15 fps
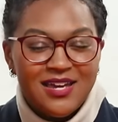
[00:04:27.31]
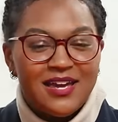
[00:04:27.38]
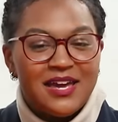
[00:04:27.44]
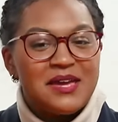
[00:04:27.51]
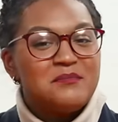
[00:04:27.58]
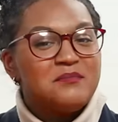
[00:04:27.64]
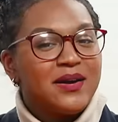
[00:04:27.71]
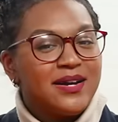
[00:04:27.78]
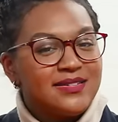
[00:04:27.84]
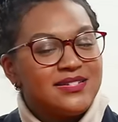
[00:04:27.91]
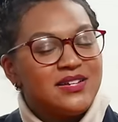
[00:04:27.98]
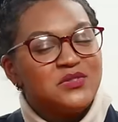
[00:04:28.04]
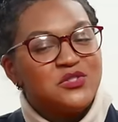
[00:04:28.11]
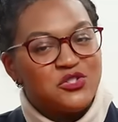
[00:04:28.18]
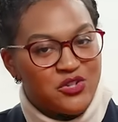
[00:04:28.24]
It might
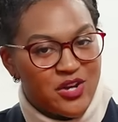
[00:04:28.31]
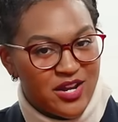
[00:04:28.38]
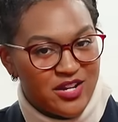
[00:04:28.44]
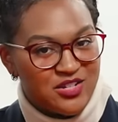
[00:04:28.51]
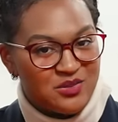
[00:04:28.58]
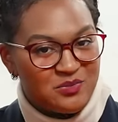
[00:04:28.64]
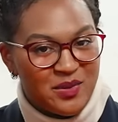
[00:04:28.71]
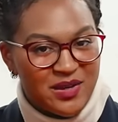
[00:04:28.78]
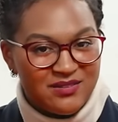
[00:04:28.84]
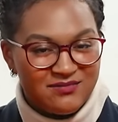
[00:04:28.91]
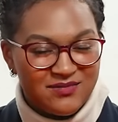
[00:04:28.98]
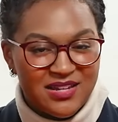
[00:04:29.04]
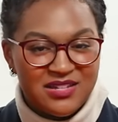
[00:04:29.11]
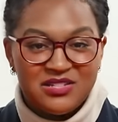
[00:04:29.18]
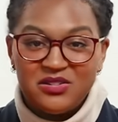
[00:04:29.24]
sound strange, but
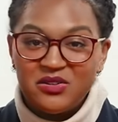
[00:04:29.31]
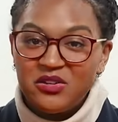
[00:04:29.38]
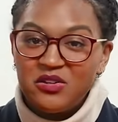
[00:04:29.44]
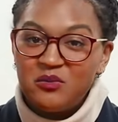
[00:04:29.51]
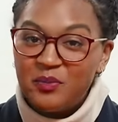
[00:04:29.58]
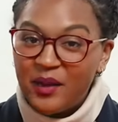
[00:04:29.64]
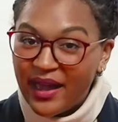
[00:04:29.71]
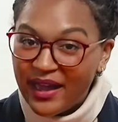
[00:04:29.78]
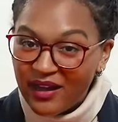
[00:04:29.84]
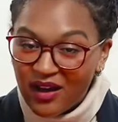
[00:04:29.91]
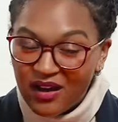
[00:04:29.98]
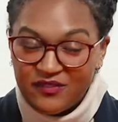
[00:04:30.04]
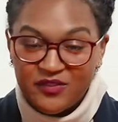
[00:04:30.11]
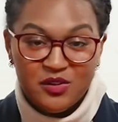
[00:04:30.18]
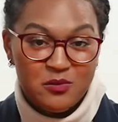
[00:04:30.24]
until you pay
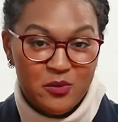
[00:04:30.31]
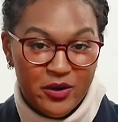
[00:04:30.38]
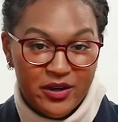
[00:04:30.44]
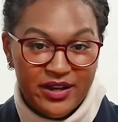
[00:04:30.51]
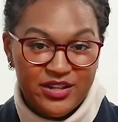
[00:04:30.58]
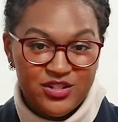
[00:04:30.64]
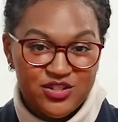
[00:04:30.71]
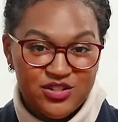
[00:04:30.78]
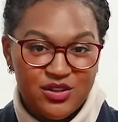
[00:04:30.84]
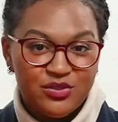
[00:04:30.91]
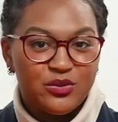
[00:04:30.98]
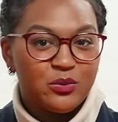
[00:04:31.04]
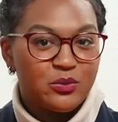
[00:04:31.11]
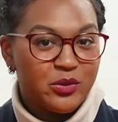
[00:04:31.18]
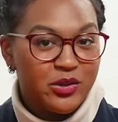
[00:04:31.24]
off your mortgage,
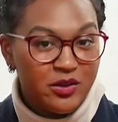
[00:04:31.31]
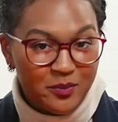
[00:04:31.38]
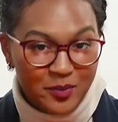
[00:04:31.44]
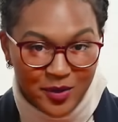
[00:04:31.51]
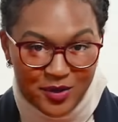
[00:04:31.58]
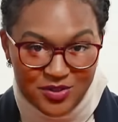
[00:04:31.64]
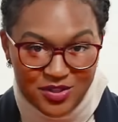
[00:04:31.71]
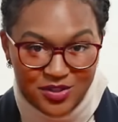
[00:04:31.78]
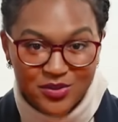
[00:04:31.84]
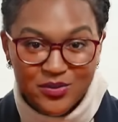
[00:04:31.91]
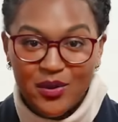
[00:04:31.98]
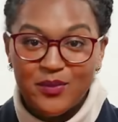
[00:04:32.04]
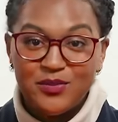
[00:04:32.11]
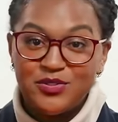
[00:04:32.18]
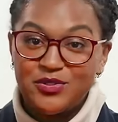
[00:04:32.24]
the real person who
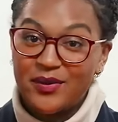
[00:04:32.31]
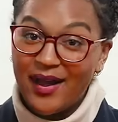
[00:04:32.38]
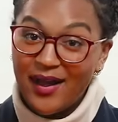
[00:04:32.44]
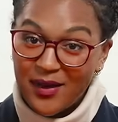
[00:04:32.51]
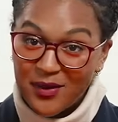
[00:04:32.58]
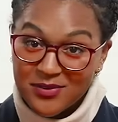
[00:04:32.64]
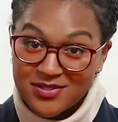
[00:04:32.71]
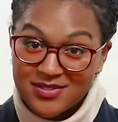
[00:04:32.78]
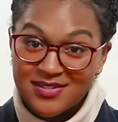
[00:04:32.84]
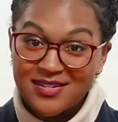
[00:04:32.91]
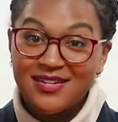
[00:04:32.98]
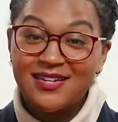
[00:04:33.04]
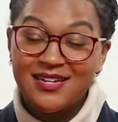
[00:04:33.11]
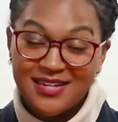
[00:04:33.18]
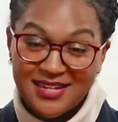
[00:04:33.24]
owns your house
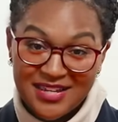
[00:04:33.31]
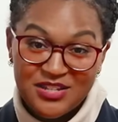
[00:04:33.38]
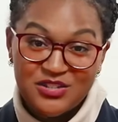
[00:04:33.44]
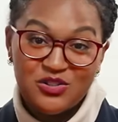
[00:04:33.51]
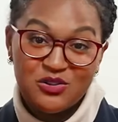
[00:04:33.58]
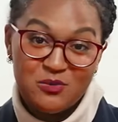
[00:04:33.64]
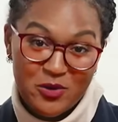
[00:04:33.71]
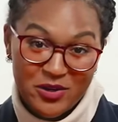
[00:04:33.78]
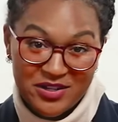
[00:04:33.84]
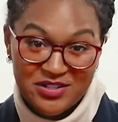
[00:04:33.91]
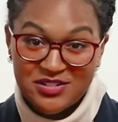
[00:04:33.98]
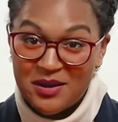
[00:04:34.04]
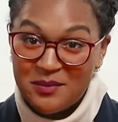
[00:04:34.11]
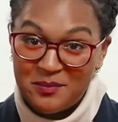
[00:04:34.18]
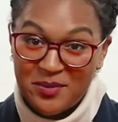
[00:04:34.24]
is your mortgage
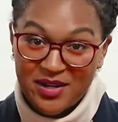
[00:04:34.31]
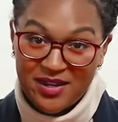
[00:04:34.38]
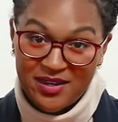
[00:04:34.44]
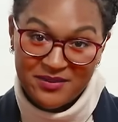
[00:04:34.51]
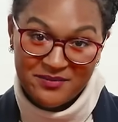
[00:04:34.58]
company.